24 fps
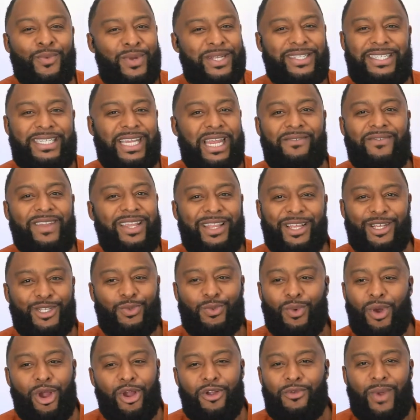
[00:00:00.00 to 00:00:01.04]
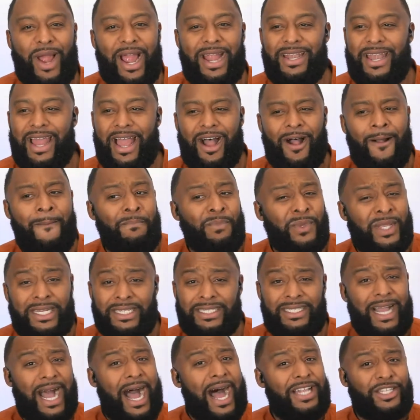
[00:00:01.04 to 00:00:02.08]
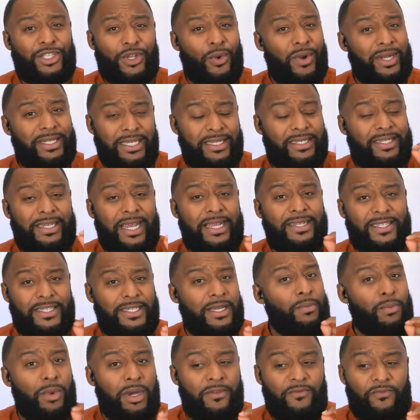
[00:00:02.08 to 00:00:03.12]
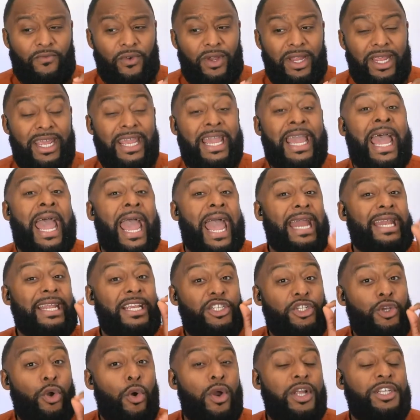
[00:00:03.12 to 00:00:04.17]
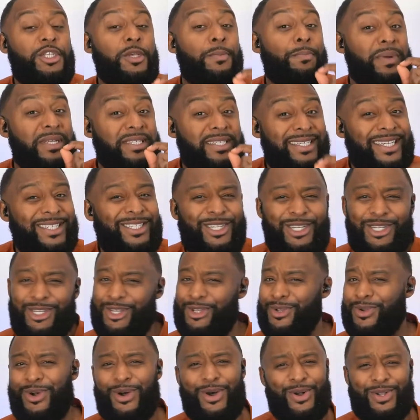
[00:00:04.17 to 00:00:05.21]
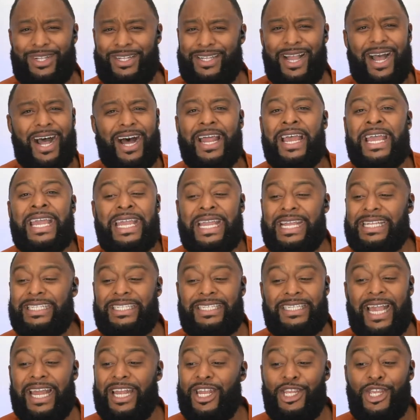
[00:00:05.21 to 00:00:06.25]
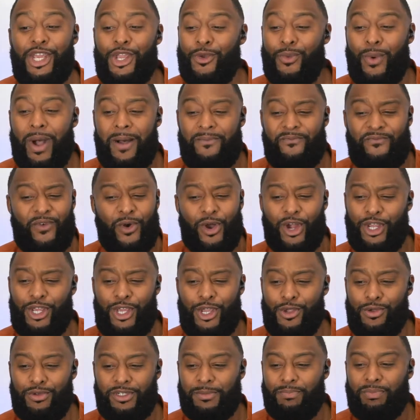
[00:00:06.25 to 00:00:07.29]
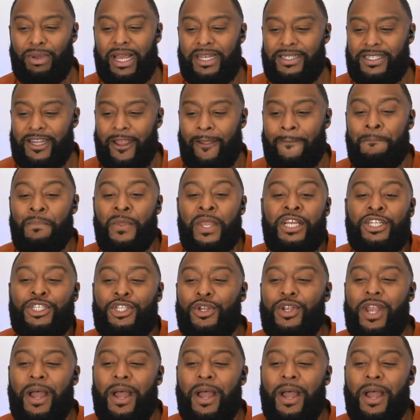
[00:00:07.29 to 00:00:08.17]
receiving this word right now, because God's going to set someone free and he's going to position you. Oh God, he's setting you up for a huge blessing. So